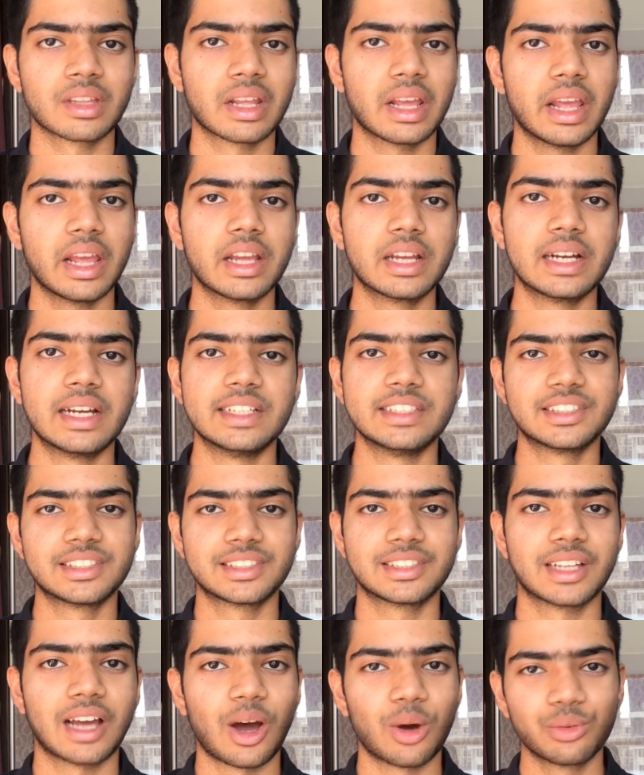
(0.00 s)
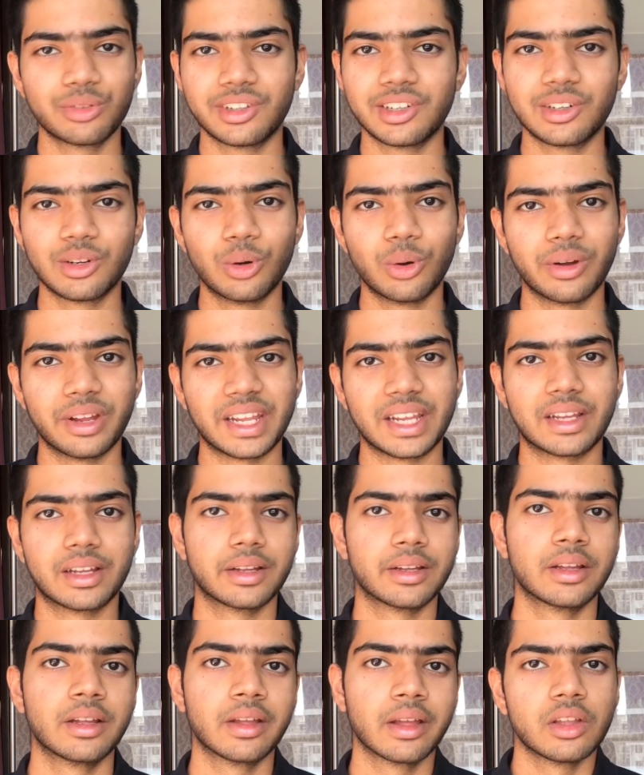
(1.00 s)
Hey guys, how's it going?
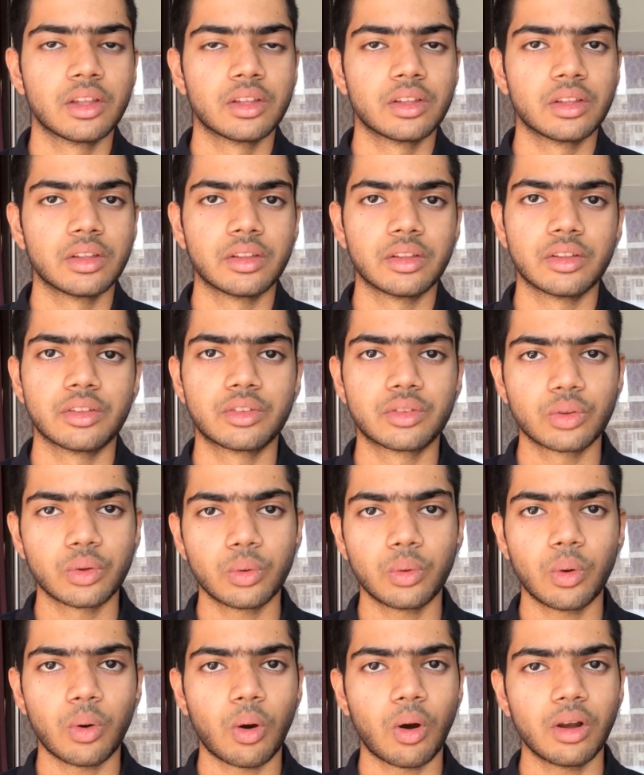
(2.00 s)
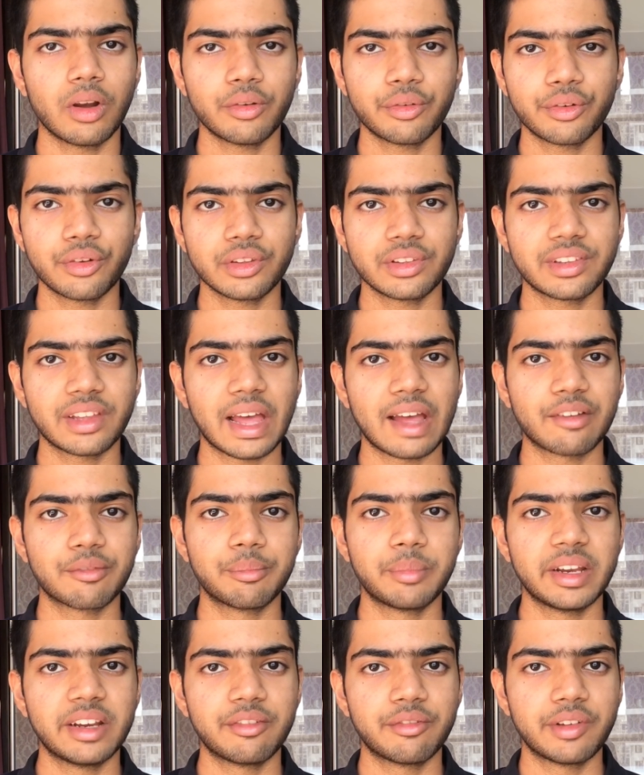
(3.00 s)
So, all of us
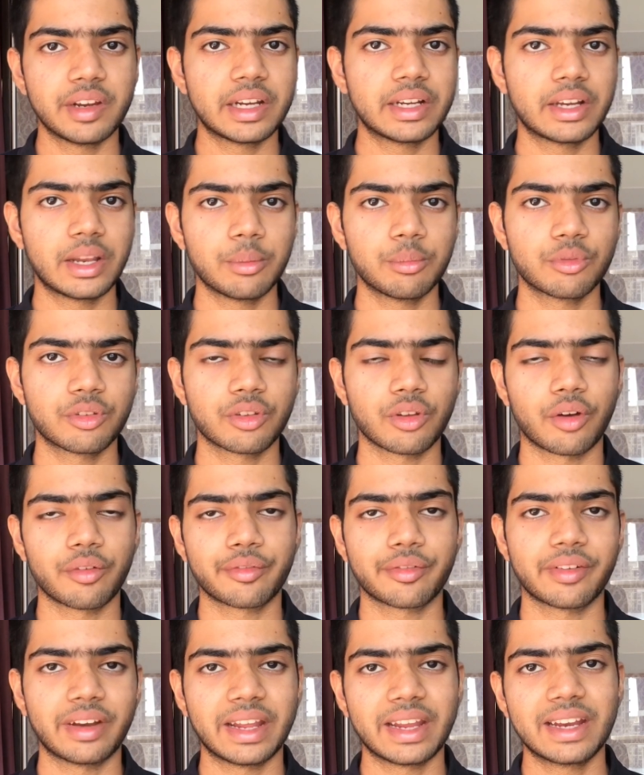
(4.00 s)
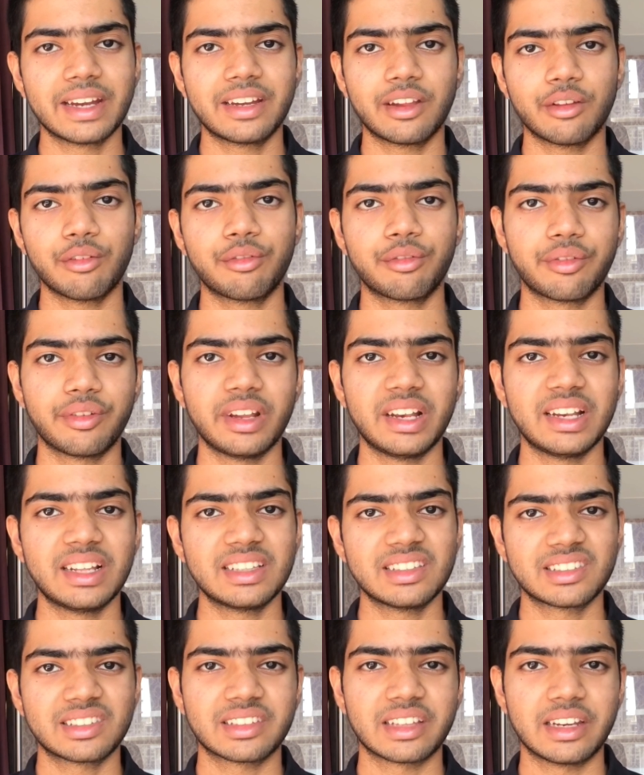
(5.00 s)
have been victims of negative
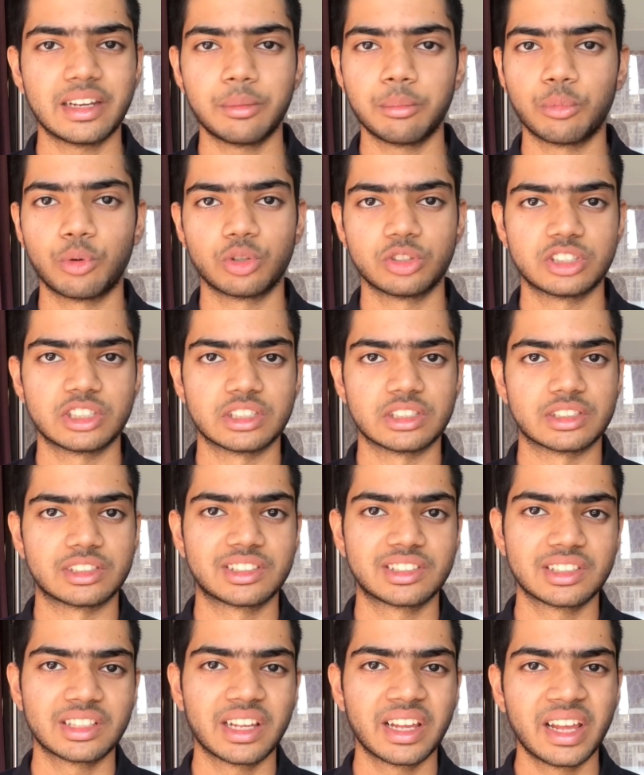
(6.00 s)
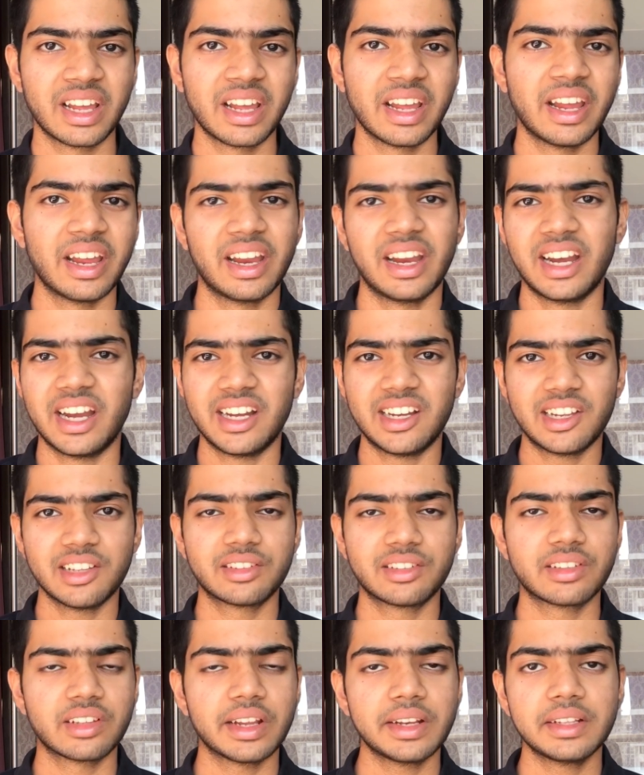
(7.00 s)
feelings and emotions. It
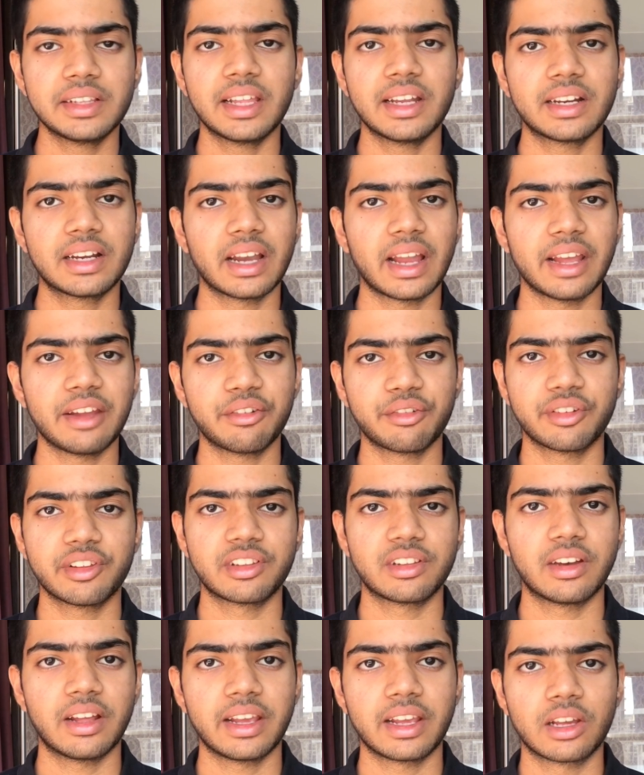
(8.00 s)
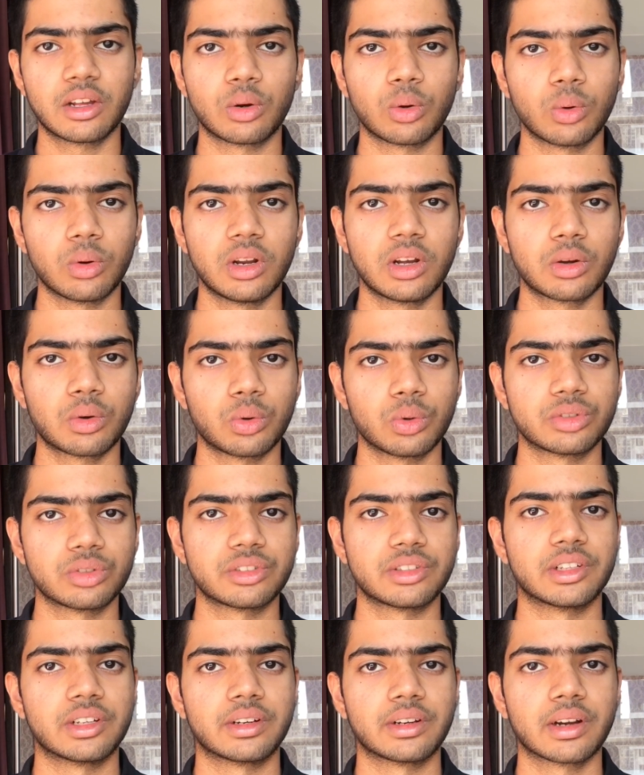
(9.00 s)
is said that life is like a roller
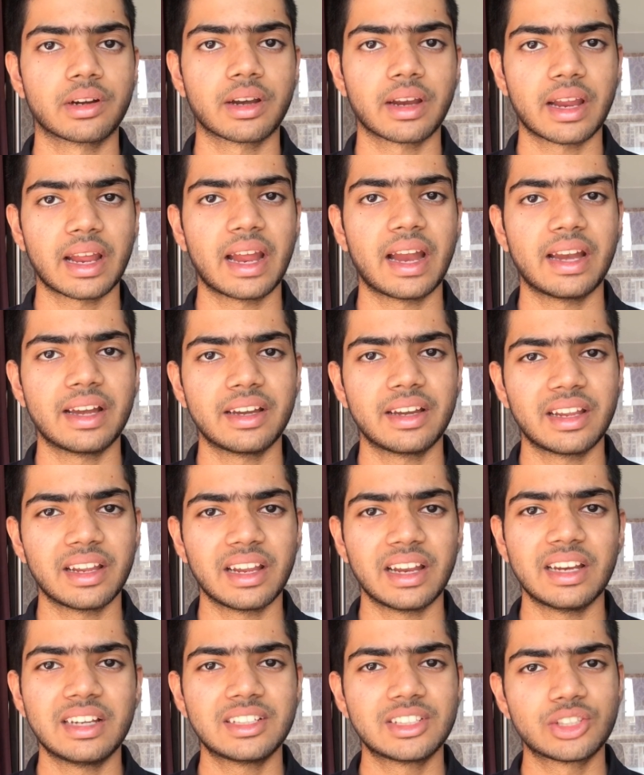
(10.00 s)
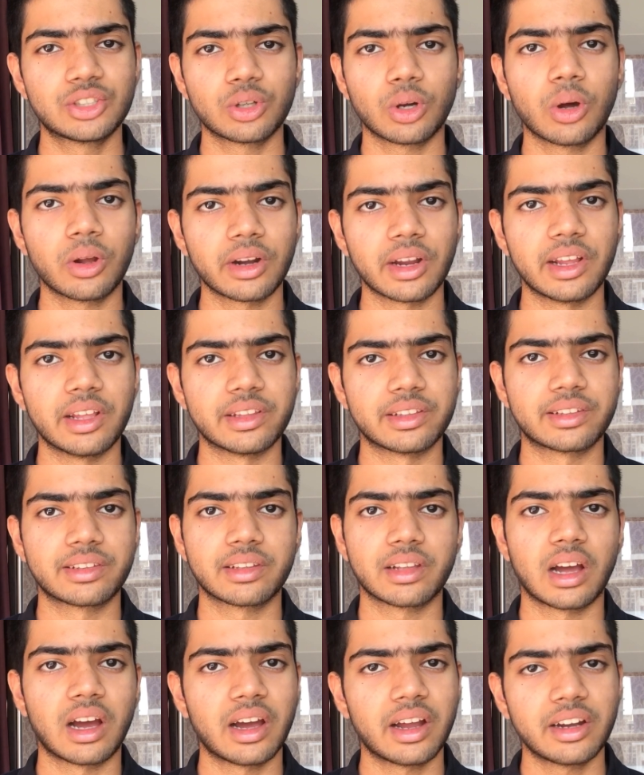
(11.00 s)
coaster, and it sure is
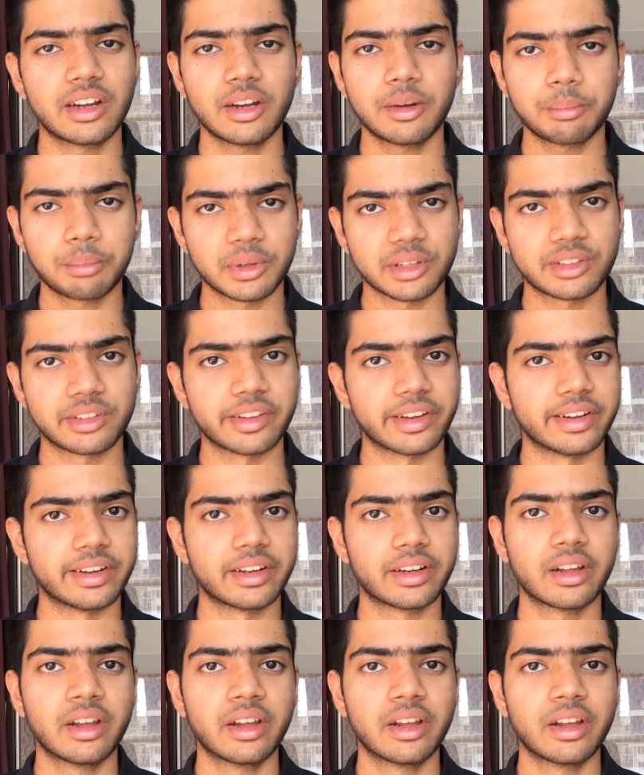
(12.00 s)
100%.